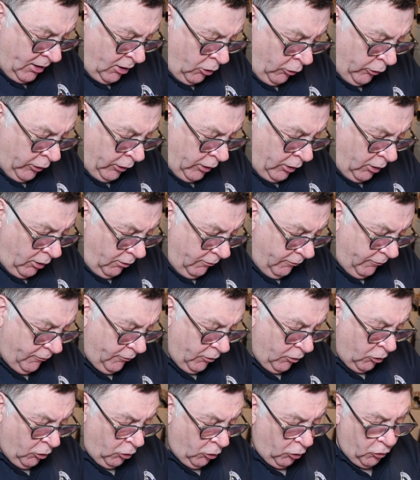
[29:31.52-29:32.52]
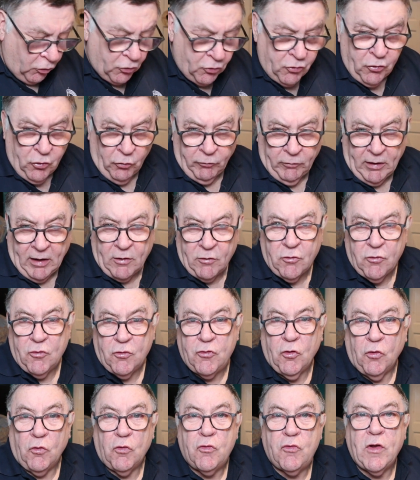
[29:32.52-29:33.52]
it on and off, or sunrise and
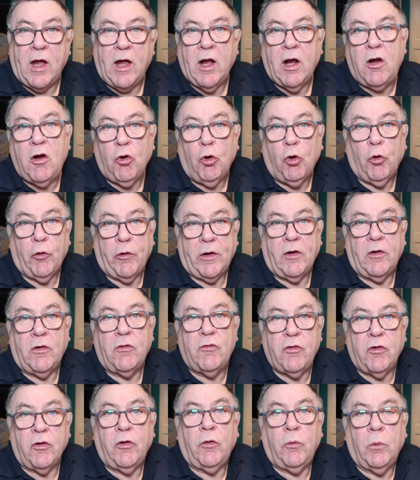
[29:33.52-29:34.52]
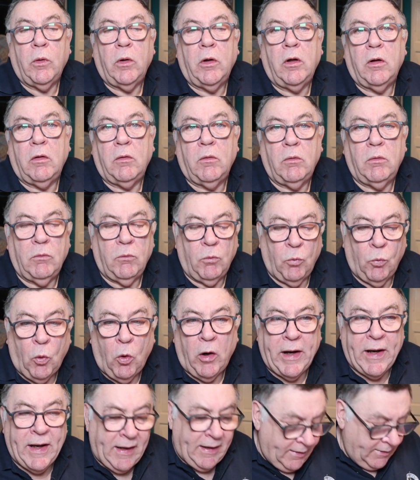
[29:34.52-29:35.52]
sunset according to
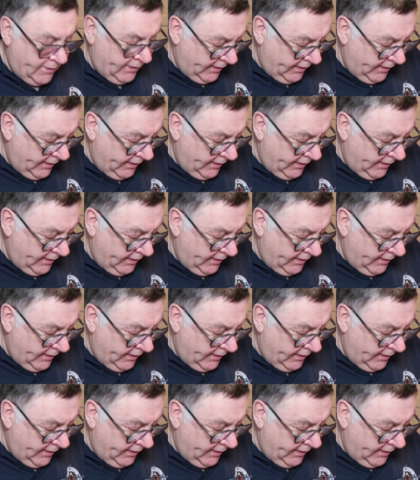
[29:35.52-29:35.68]
what it